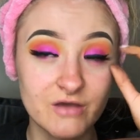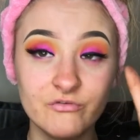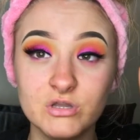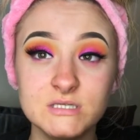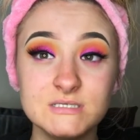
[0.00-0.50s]

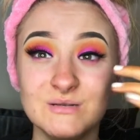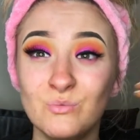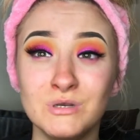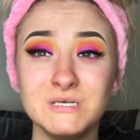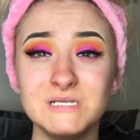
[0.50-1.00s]
only seen
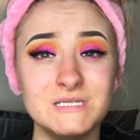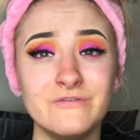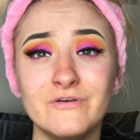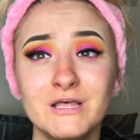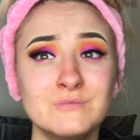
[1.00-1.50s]
one DC
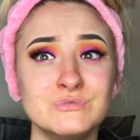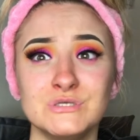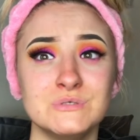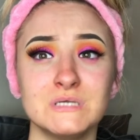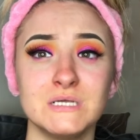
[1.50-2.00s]
film,
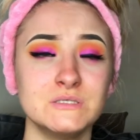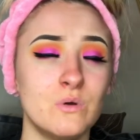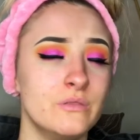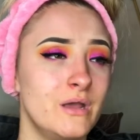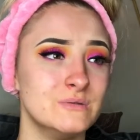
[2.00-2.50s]
Suicide
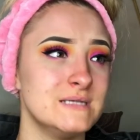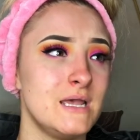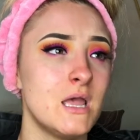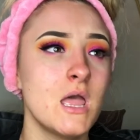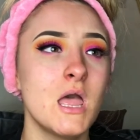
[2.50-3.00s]
Squad, that was it.